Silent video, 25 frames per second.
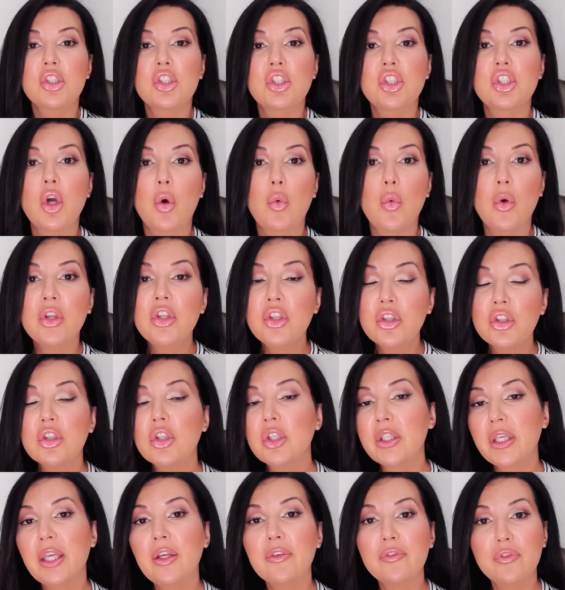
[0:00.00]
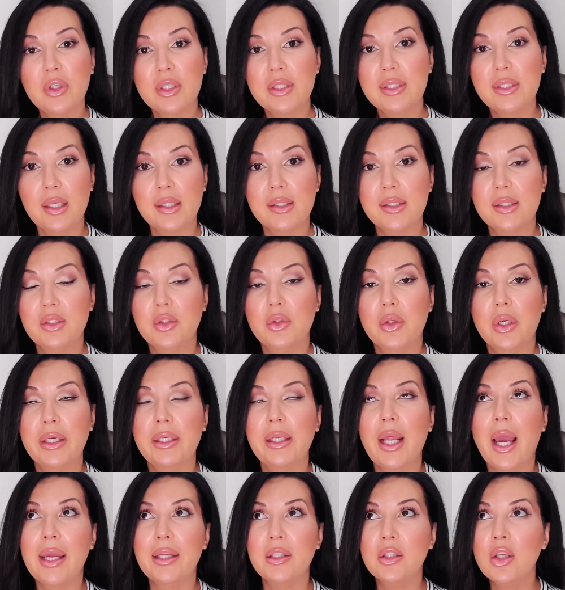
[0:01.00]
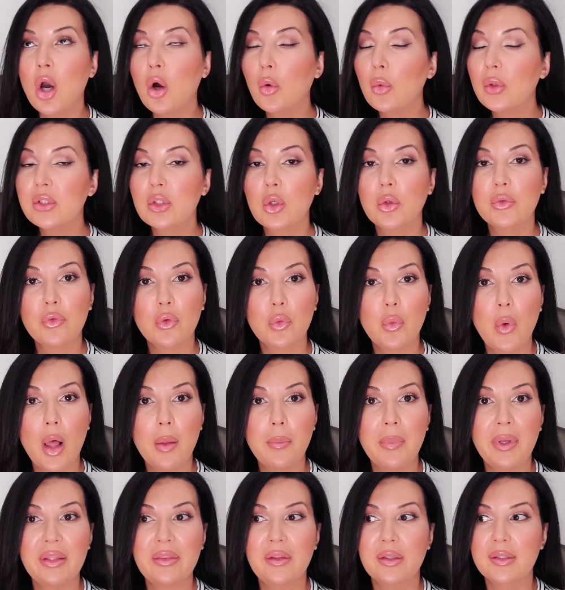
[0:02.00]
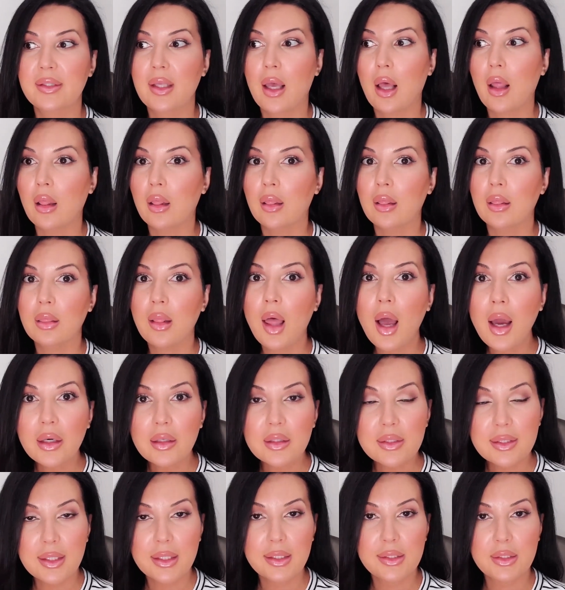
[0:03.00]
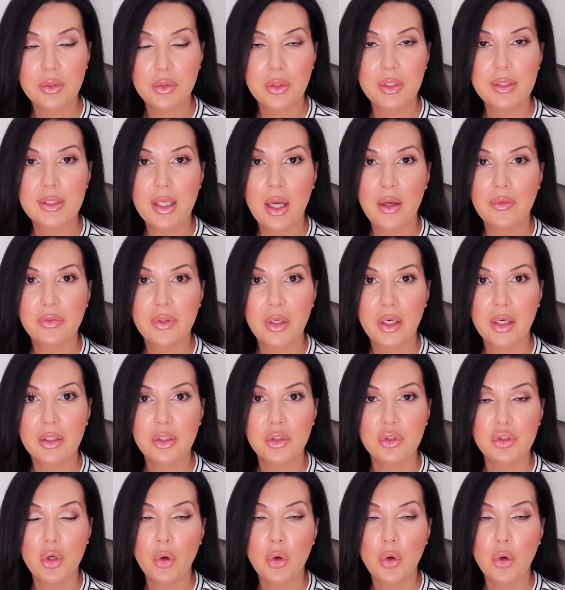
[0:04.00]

So when you're looking for a sunscreen, I know it's overwhelming. There's a lot of sunscreens out there and you